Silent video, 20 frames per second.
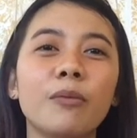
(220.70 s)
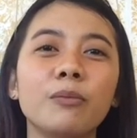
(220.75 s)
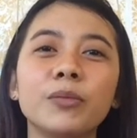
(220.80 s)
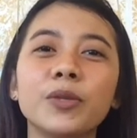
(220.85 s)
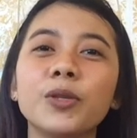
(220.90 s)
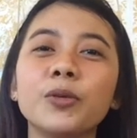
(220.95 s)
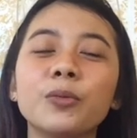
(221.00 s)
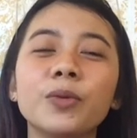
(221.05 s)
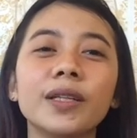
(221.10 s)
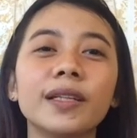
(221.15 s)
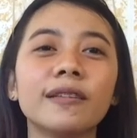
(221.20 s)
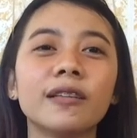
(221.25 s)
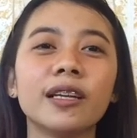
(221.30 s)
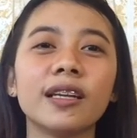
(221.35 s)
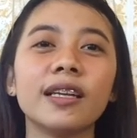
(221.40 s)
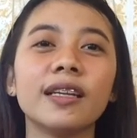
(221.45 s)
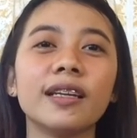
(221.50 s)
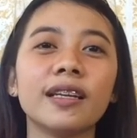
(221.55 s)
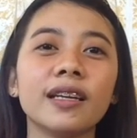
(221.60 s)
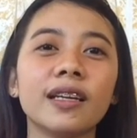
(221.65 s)
you will
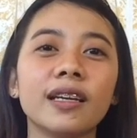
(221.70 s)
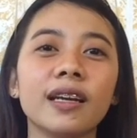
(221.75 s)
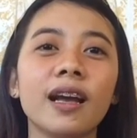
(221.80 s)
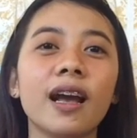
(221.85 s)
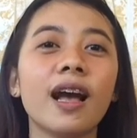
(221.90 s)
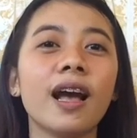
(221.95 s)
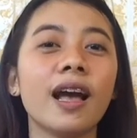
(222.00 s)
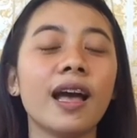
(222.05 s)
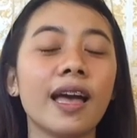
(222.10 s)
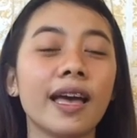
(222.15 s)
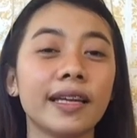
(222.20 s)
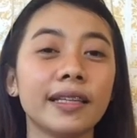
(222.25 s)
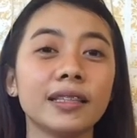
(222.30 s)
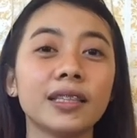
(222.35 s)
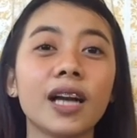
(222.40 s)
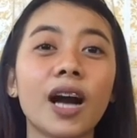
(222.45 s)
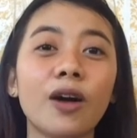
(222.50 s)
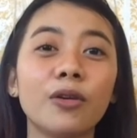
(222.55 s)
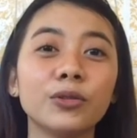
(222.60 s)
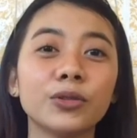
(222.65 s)
really
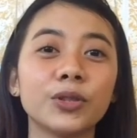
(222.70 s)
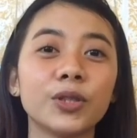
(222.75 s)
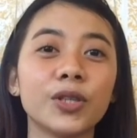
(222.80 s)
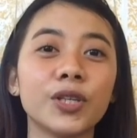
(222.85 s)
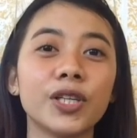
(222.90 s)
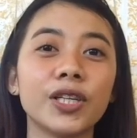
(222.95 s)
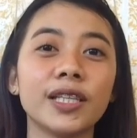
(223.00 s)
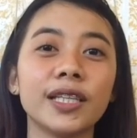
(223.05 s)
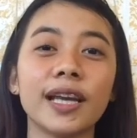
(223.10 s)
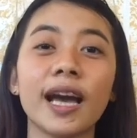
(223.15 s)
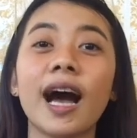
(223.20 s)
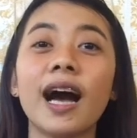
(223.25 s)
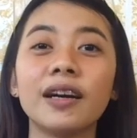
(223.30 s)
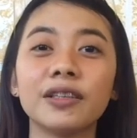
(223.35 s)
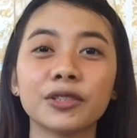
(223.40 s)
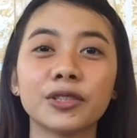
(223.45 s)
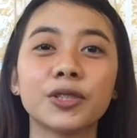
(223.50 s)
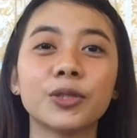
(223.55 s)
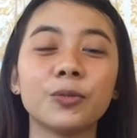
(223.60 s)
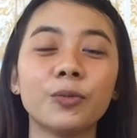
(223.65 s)
encounter the
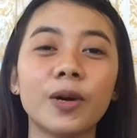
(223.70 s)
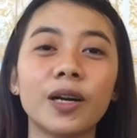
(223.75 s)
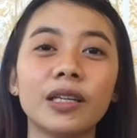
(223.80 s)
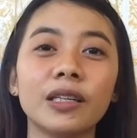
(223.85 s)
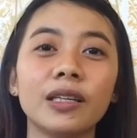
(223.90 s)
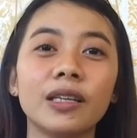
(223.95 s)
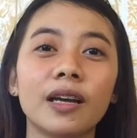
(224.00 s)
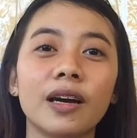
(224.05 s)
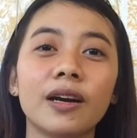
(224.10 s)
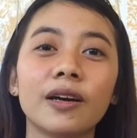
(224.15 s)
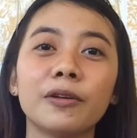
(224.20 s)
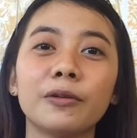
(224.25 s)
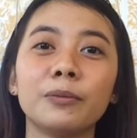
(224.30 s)
actual